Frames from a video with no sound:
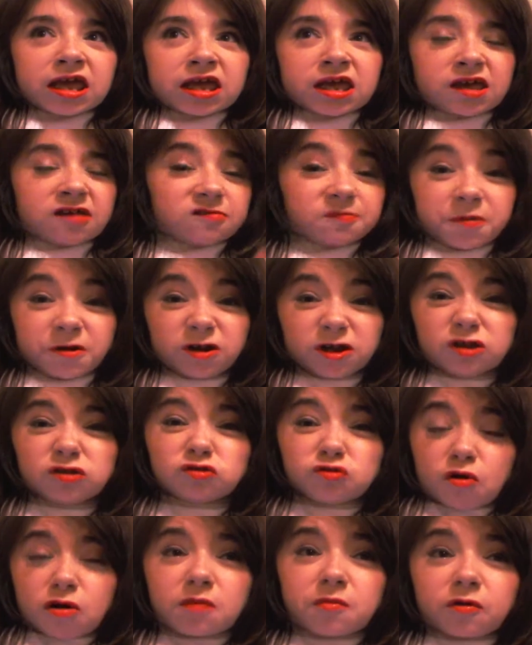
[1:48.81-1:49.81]
he's pretty
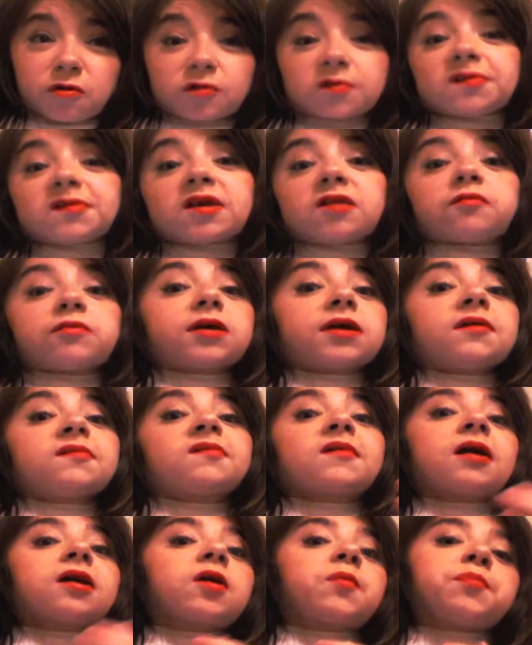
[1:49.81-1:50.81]
normal, save for his
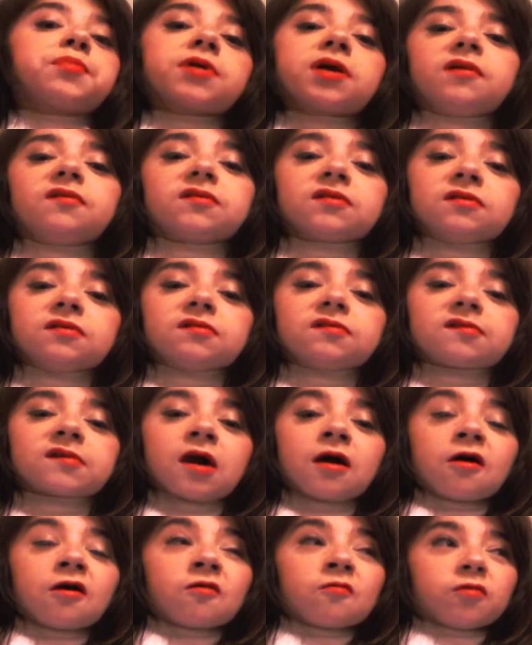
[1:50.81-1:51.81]
lack of presence,
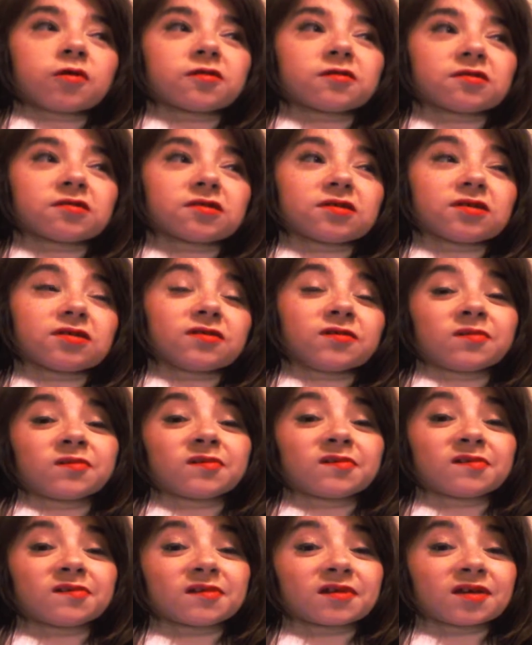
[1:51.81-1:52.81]
which he
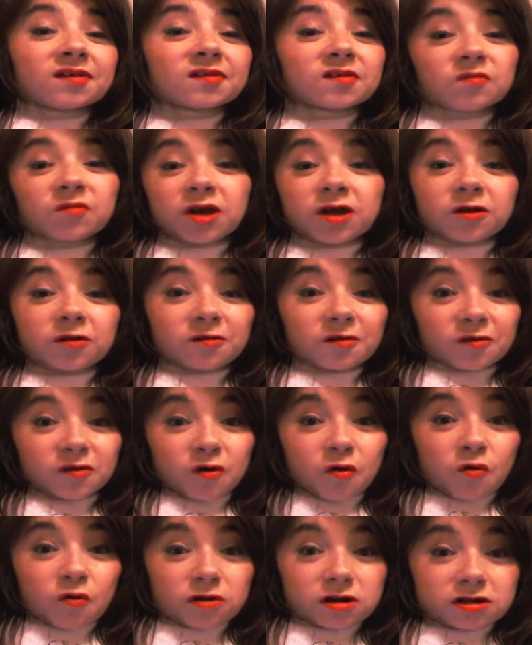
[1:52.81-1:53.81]
uses to his advantage on the
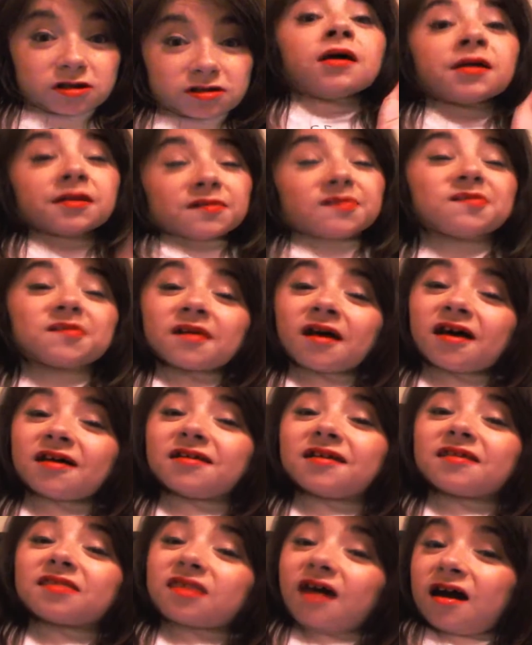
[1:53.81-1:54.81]
court.
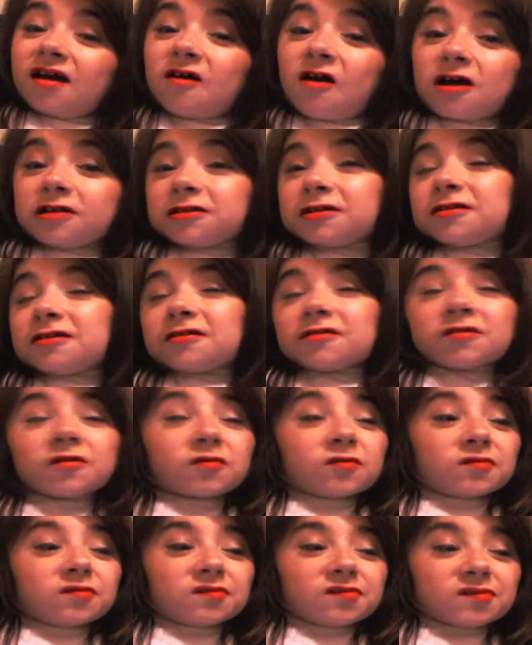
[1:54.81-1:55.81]
Instead, that honor
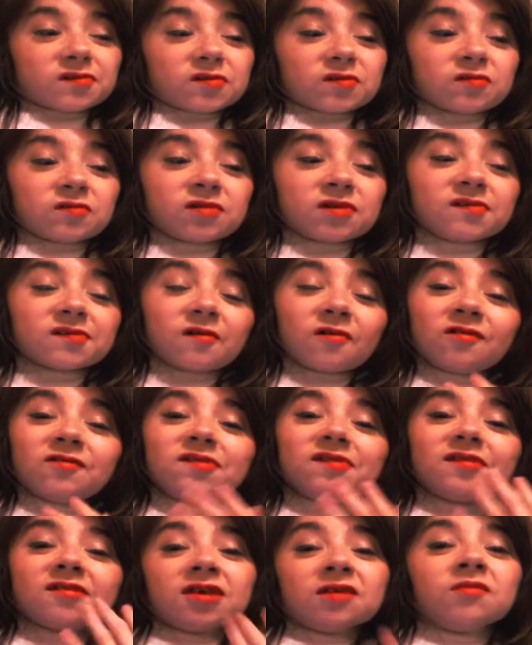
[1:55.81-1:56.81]
goes to his old
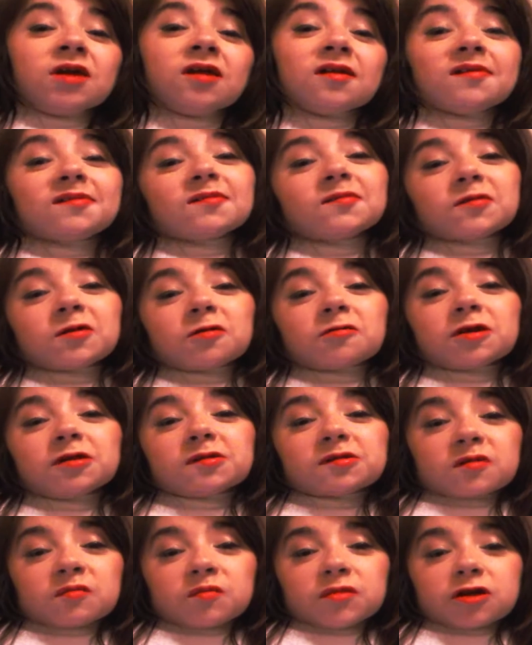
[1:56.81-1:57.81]
teenage
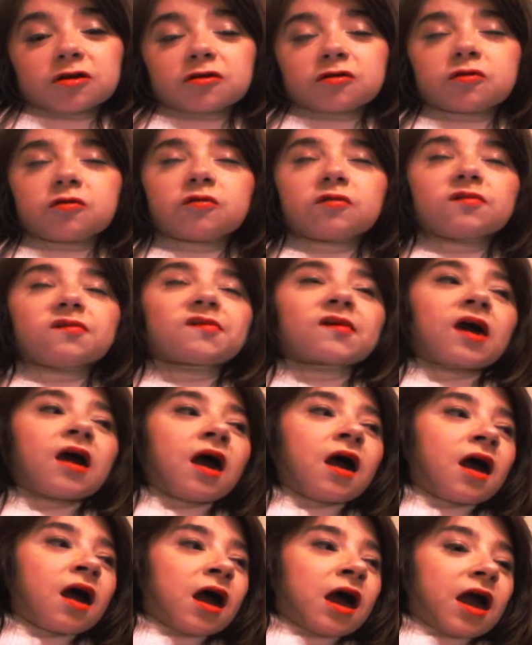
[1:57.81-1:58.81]
generation miracles,
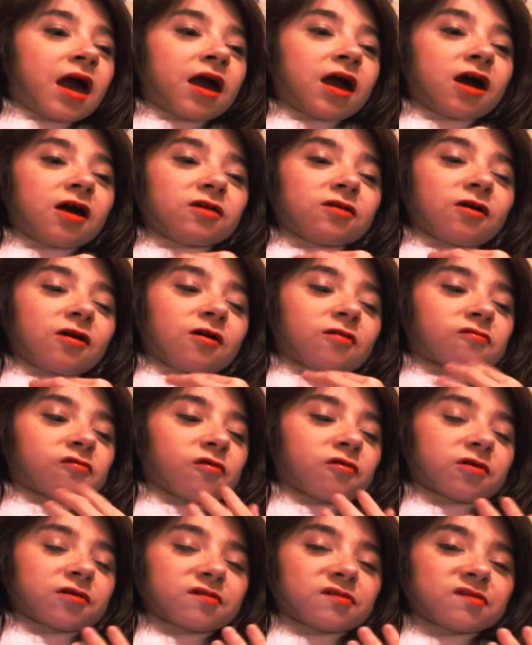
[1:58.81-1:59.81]
and of
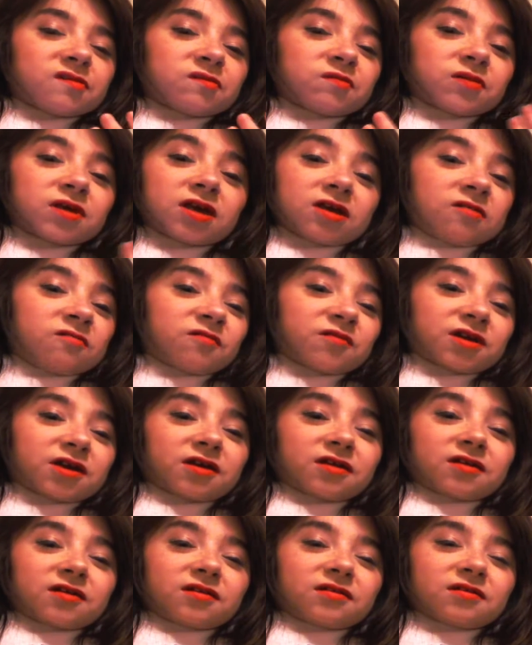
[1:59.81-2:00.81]
course, we can't
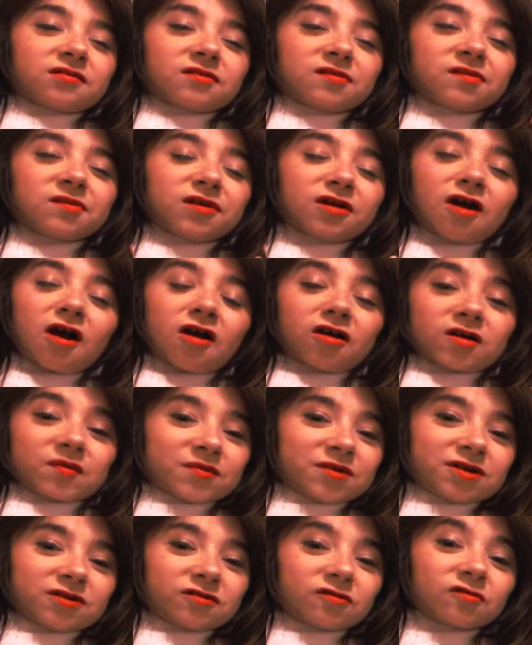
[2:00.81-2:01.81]
forget
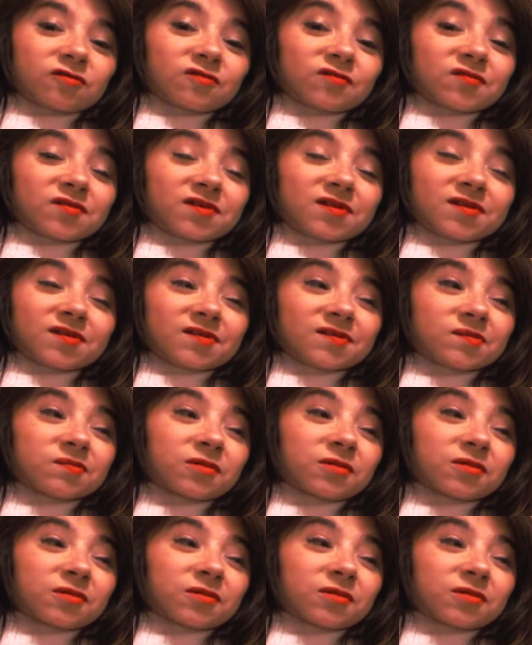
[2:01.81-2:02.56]
Kagami, who is